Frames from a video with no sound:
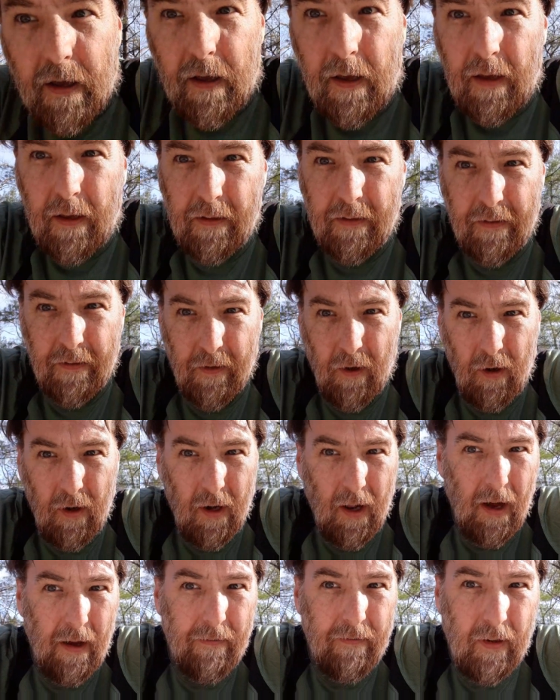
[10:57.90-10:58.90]
It's so
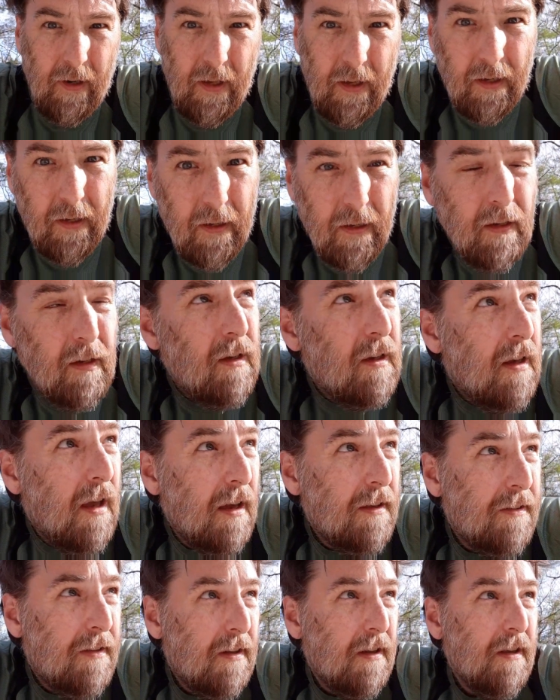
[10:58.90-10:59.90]
lovely.
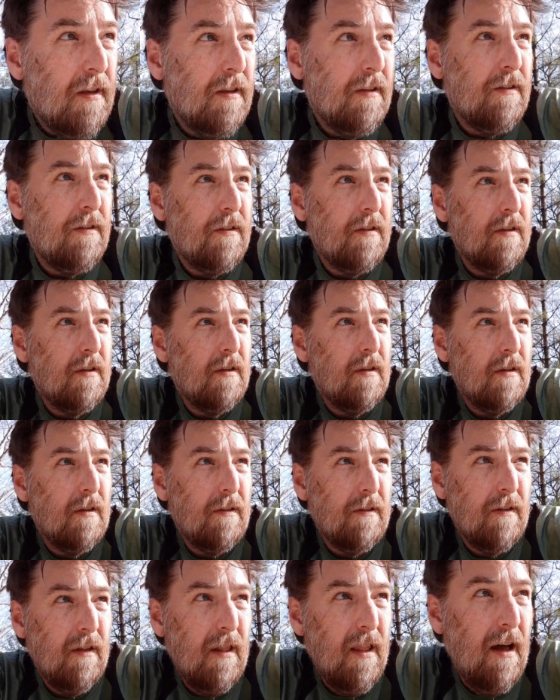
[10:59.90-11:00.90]
Yes, it is.
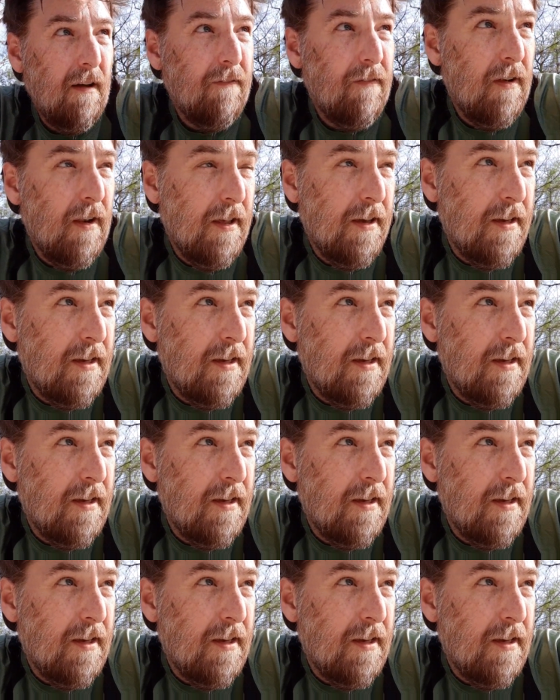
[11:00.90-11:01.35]
It's lovely.